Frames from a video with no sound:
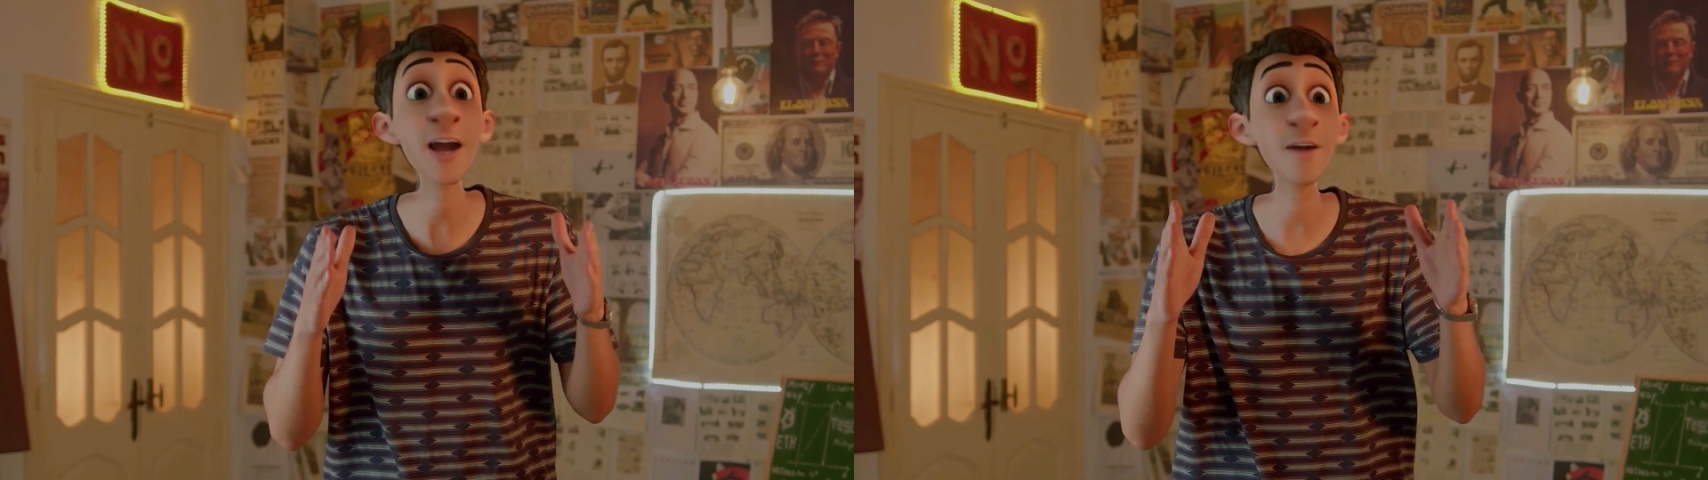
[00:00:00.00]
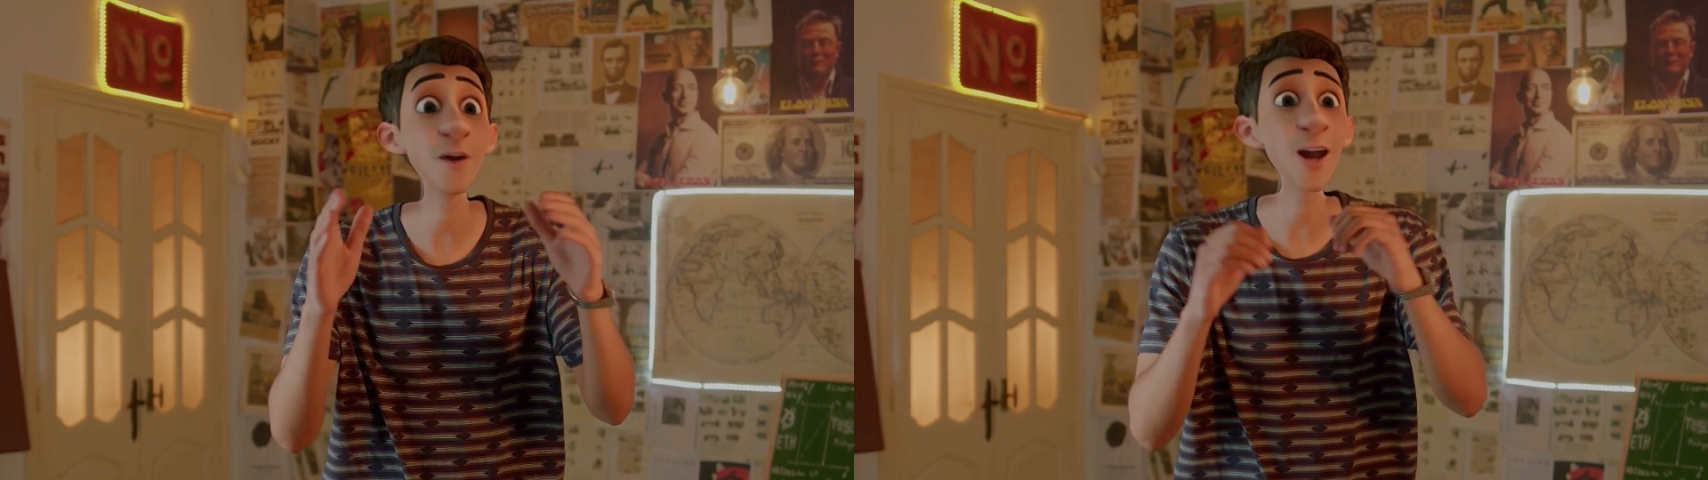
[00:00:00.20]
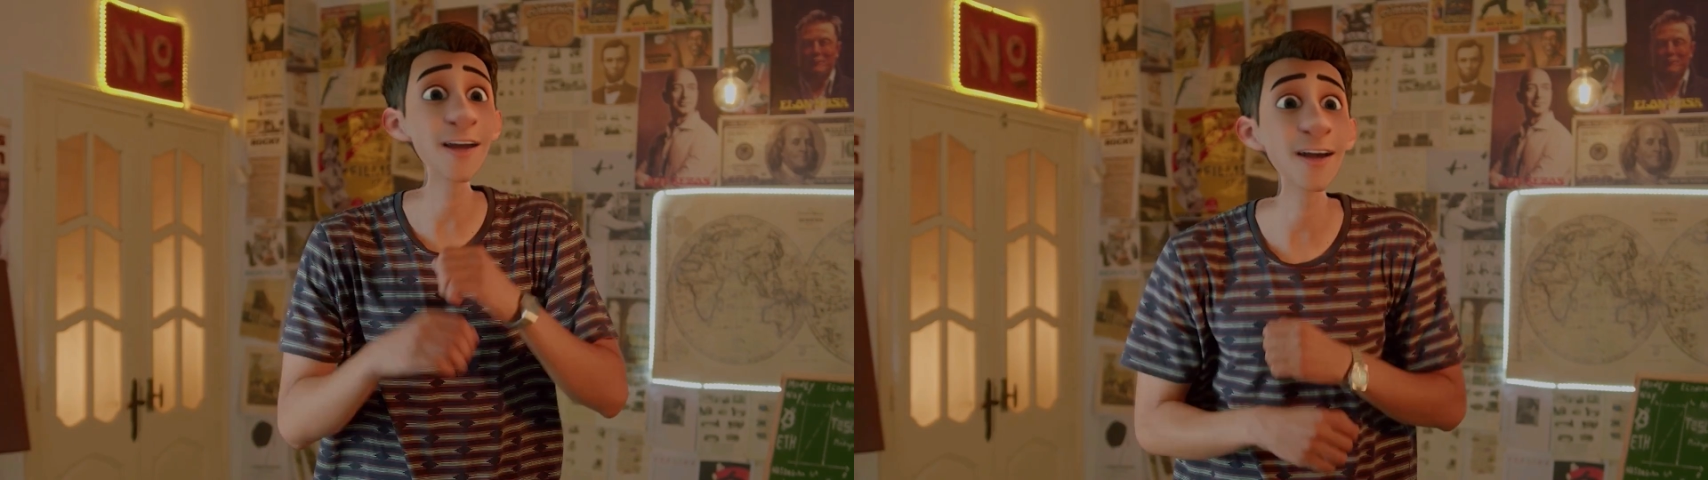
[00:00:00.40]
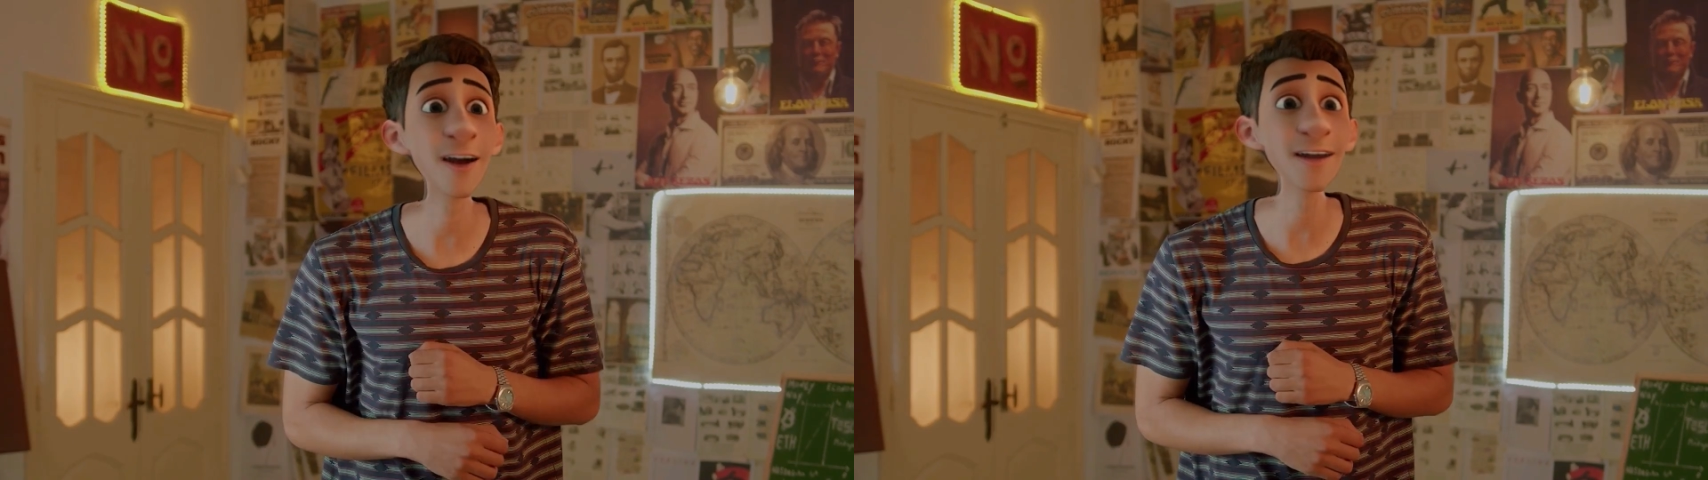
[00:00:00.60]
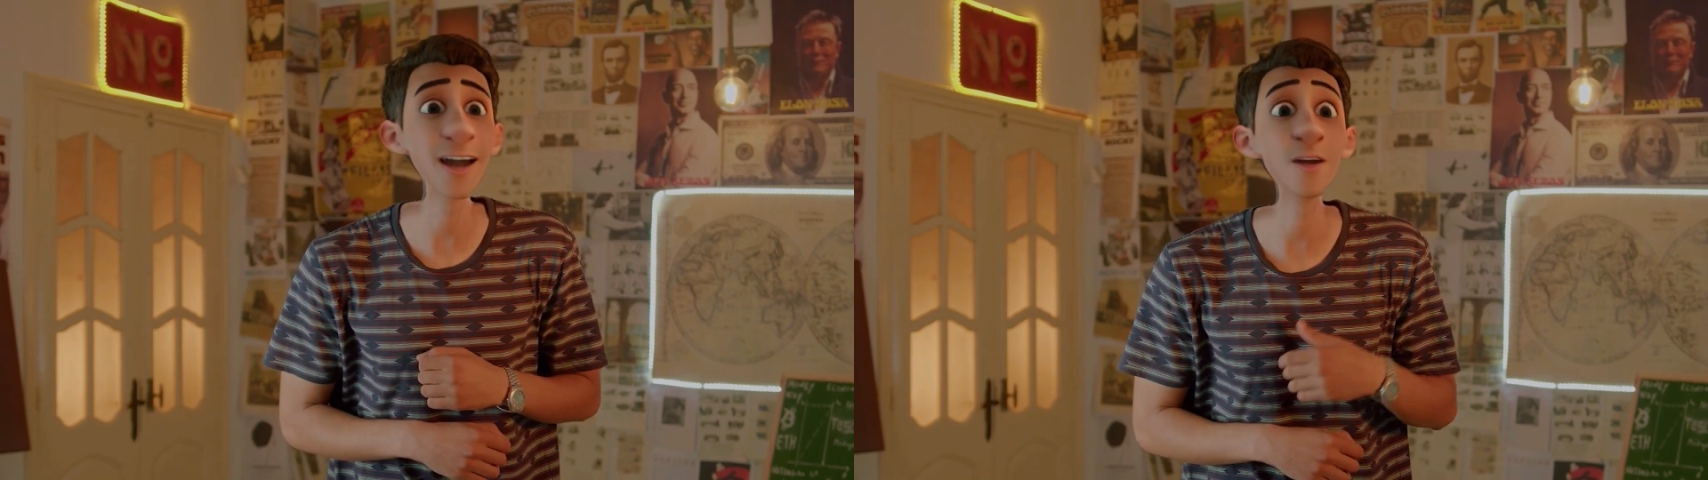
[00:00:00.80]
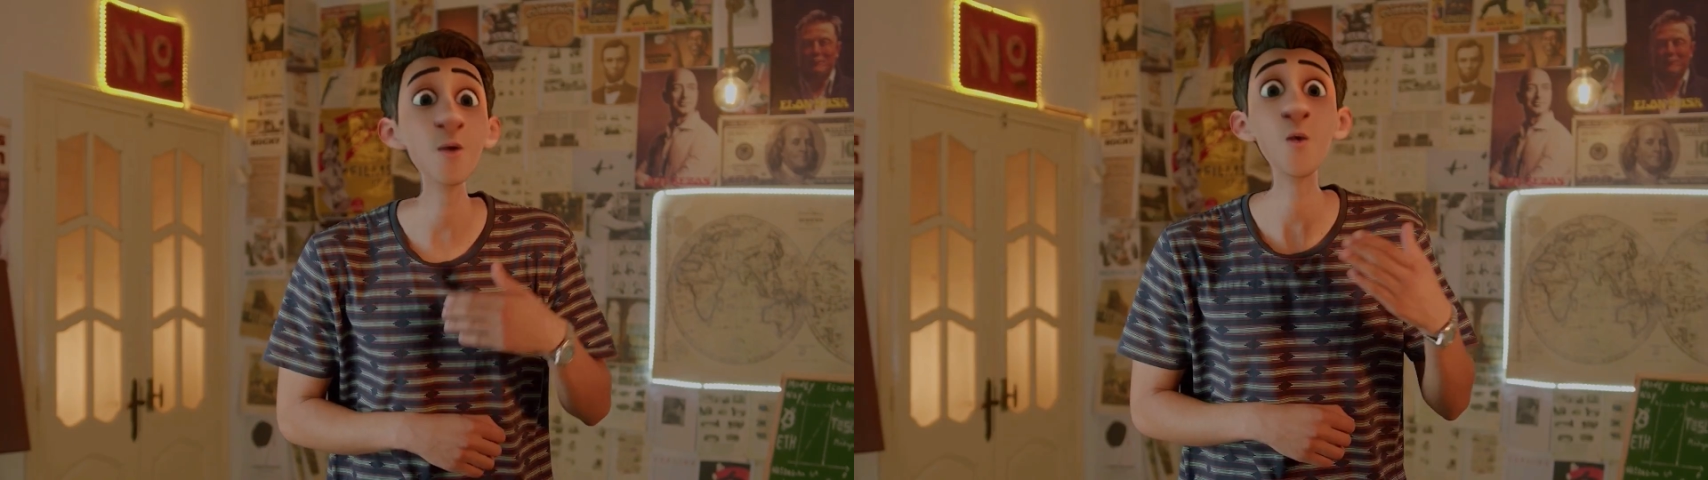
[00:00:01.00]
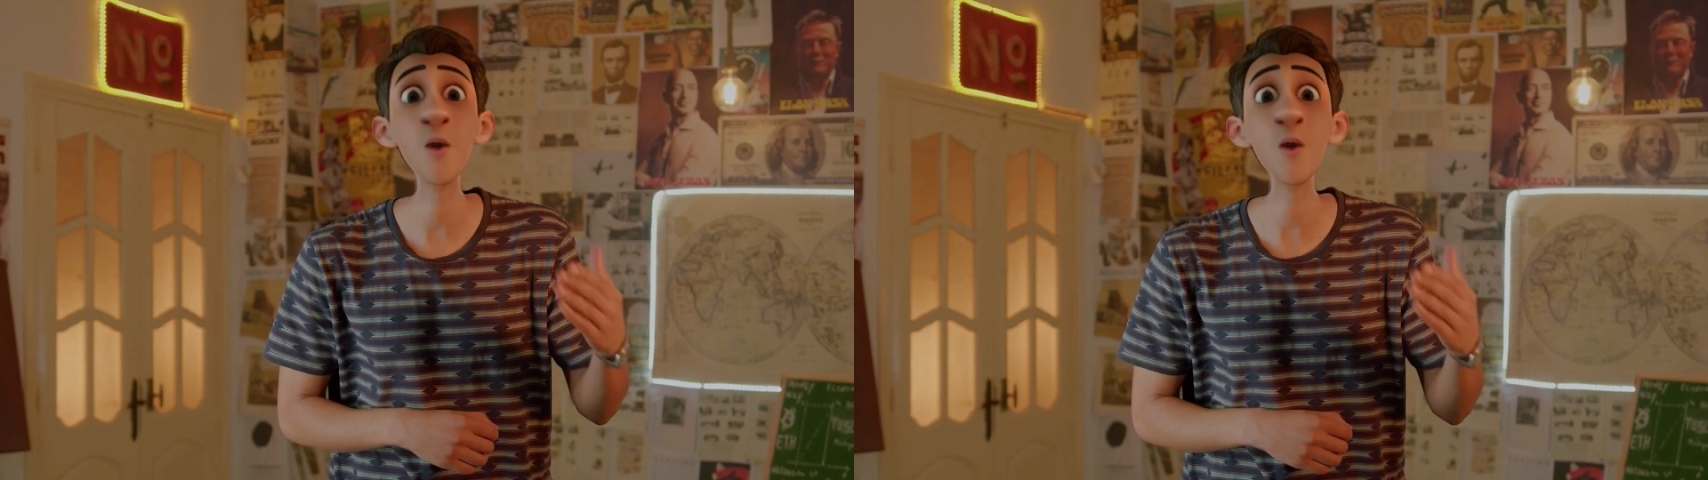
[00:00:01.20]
and if you like the content,